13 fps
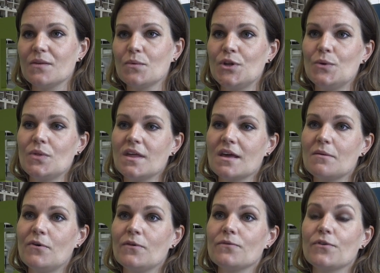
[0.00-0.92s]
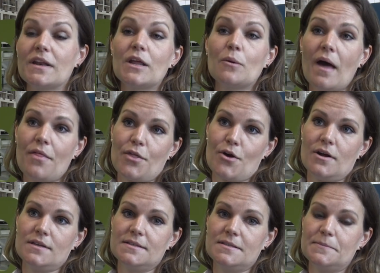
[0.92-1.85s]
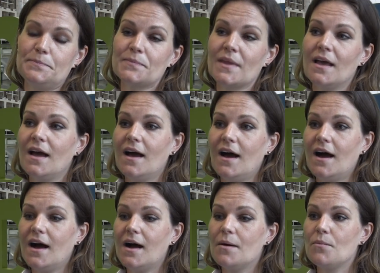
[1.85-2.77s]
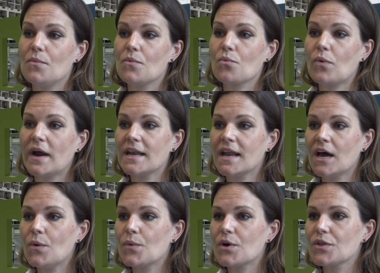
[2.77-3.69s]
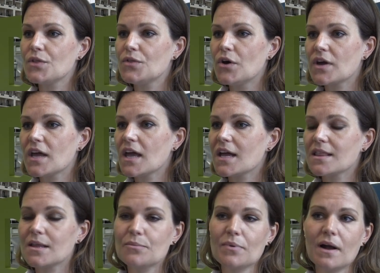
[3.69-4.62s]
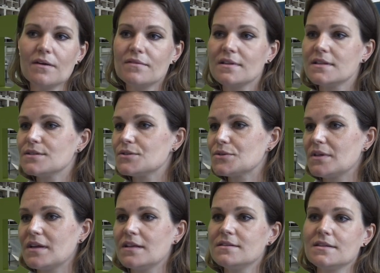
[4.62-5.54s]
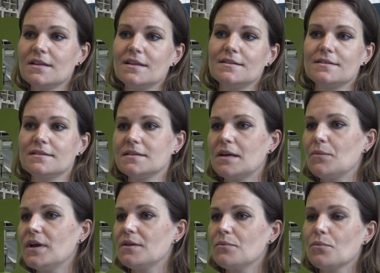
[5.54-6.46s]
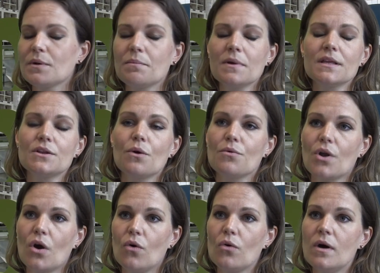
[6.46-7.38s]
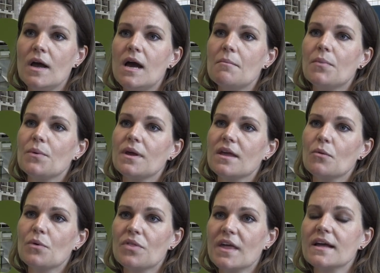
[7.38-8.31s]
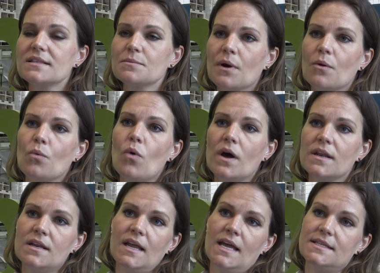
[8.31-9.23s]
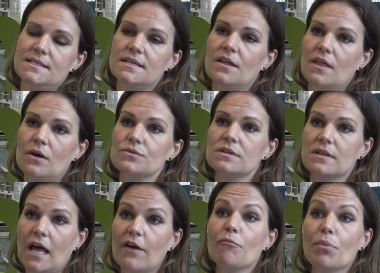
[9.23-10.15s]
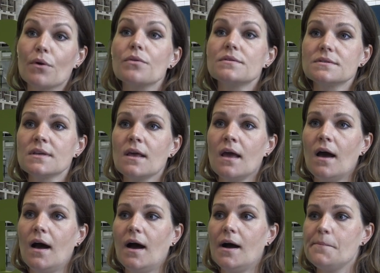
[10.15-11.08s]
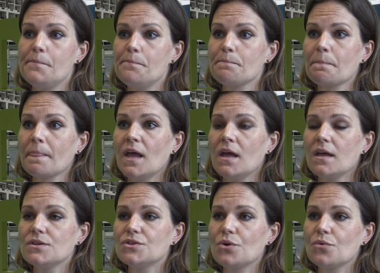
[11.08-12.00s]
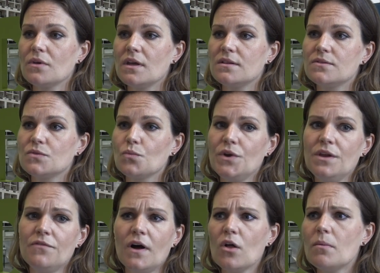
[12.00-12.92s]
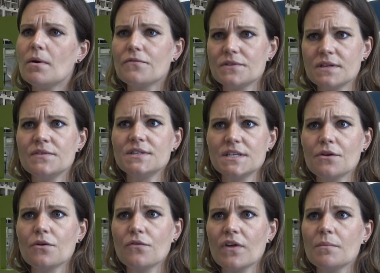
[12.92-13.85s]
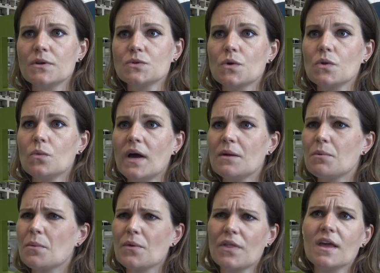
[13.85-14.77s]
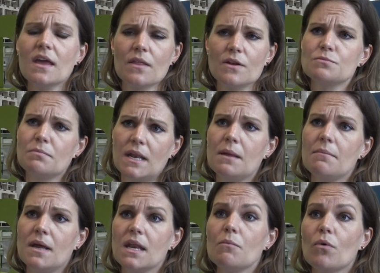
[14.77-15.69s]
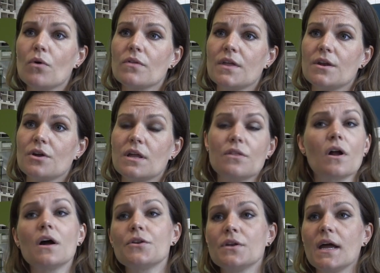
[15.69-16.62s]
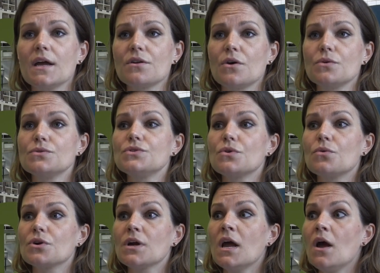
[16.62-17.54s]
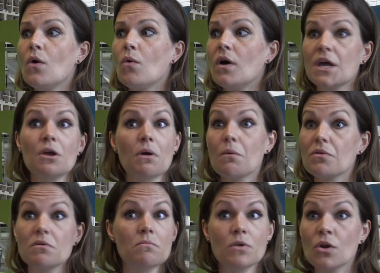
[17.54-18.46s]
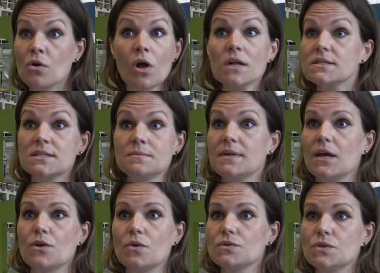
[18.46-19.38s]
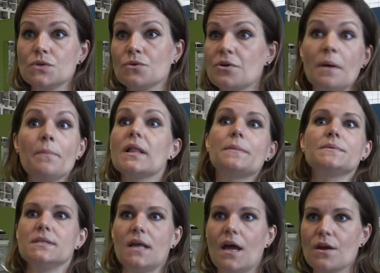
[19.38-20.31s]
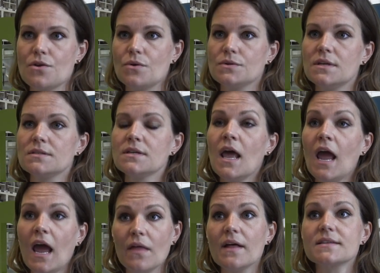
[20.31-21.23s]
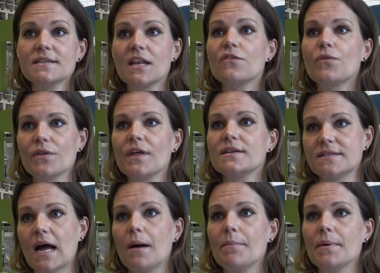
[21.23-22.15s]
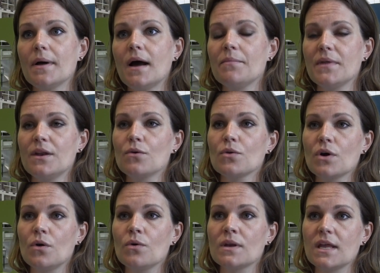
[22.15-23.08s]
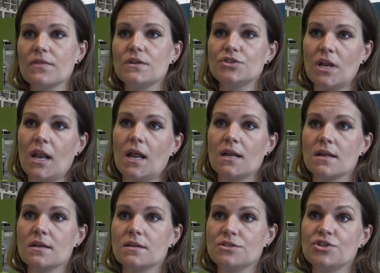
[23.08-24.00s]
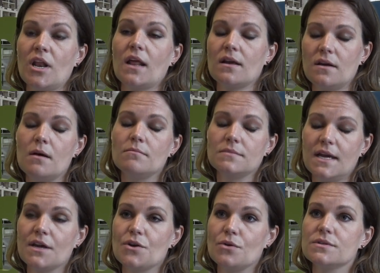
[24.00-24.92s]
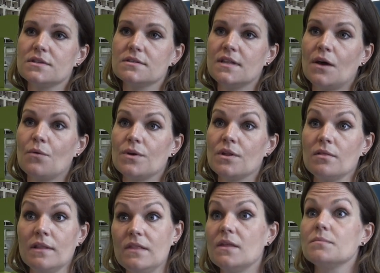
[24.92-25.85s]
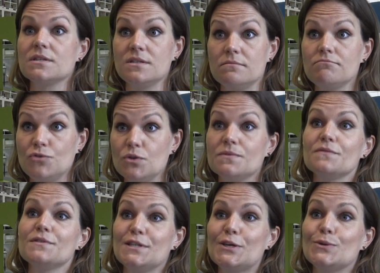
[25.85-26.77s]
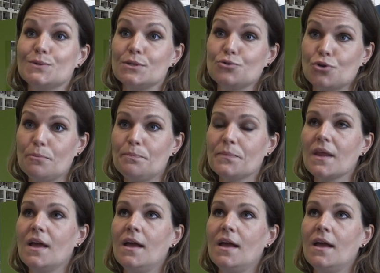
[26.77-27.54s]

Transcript: than what you think about for idiopathic autism. Um, right now, we're looking at the prevalence or the incidence. We, we really don't know, but we, we think it's about 1 in 8 to 10,000 live births. Um, so it's we follow about 1,700 families worldwide, but we're thinking there's many, many more that are either undiagnosed or walking around with you know an autism diagnosis or an epilepsy diagnosis, and that's kind of where they stop. Um, they don't go and get the gene- genetic um, diagnosis that would lead them to Dup15q syndrome.